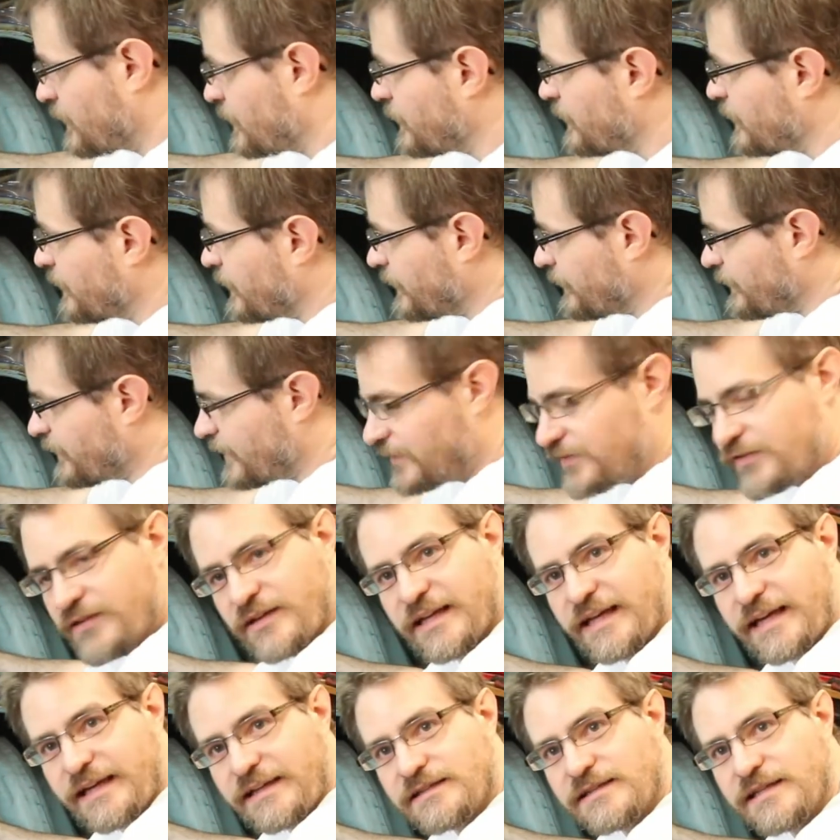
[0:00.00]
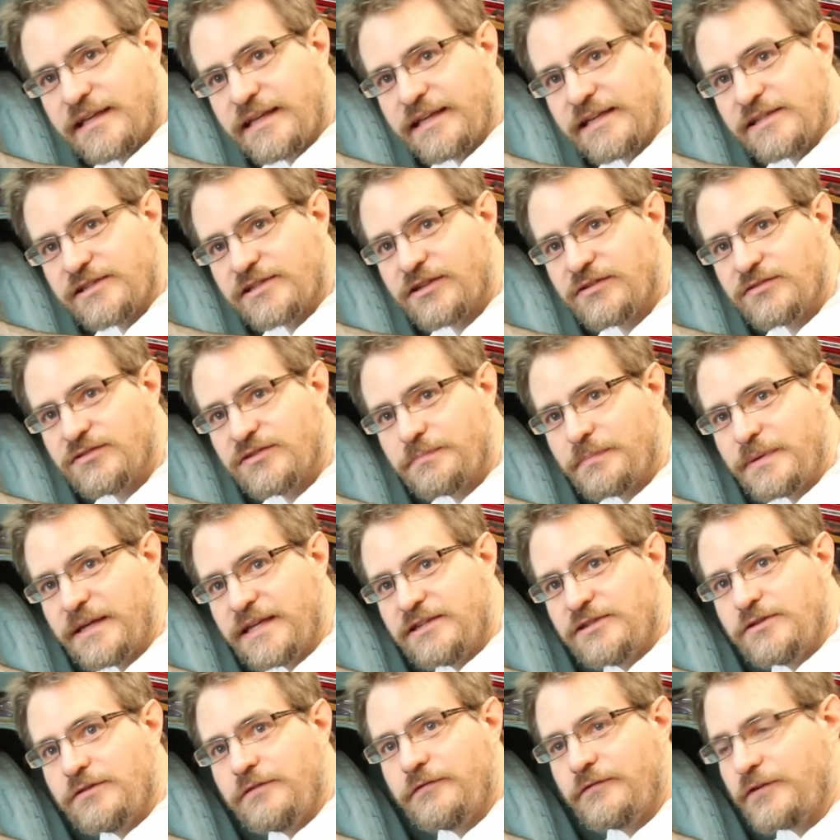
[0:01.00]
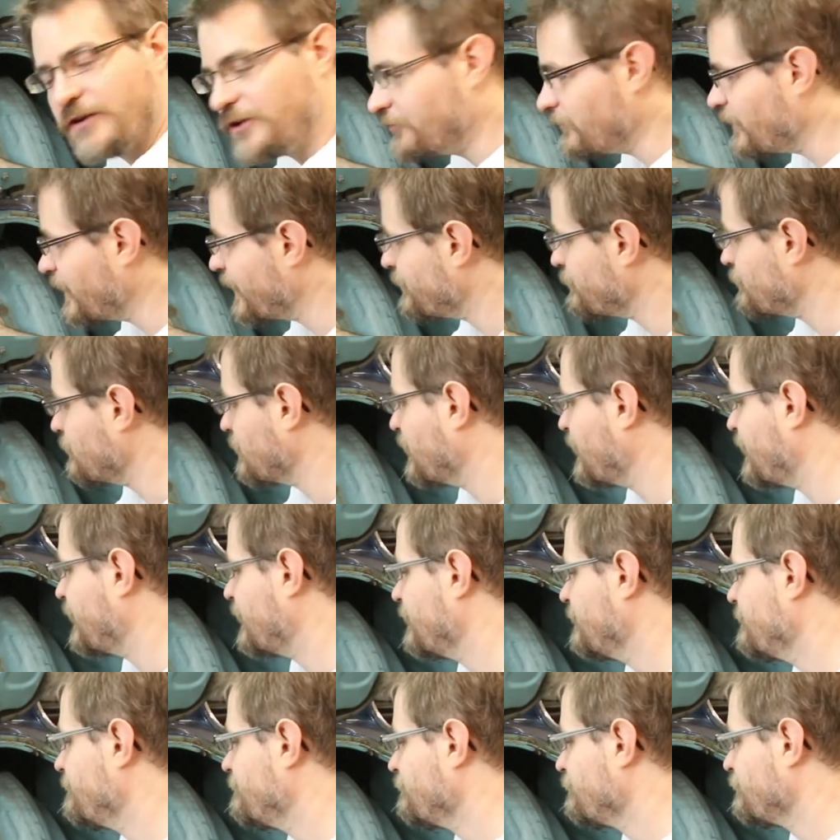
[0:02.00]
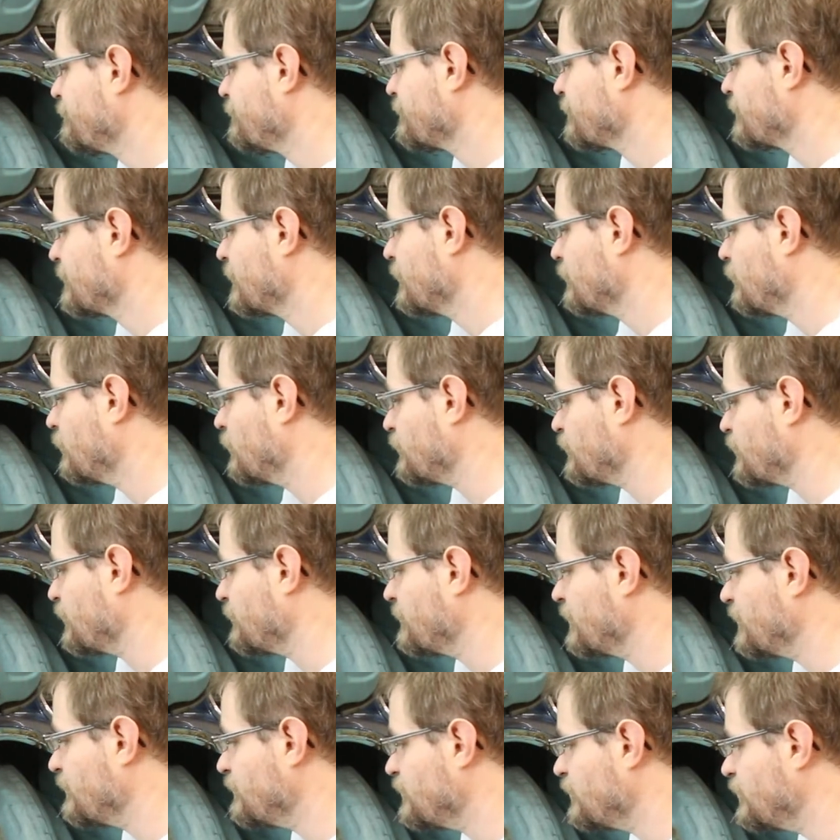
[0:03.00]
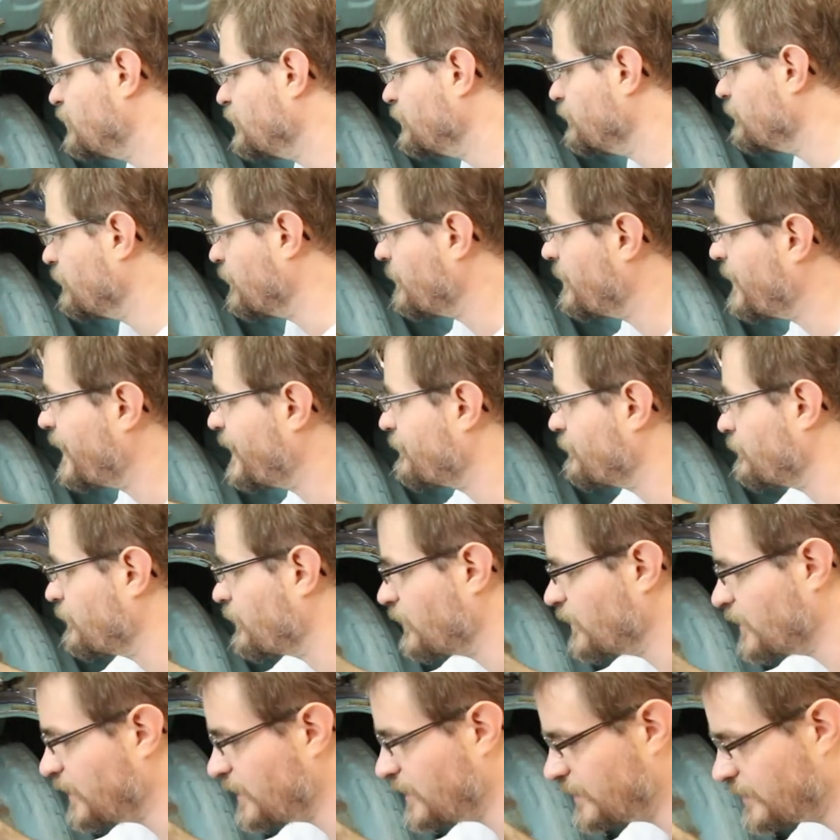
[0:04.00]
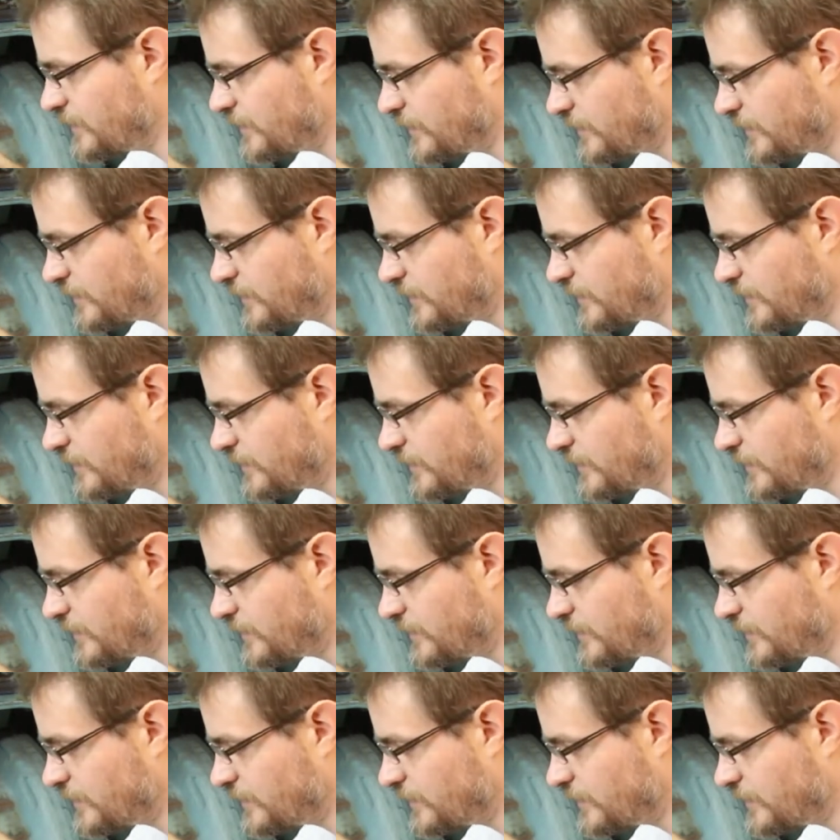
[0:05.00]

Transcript: And then the next thing is going to be to figure out what I'm going to do about the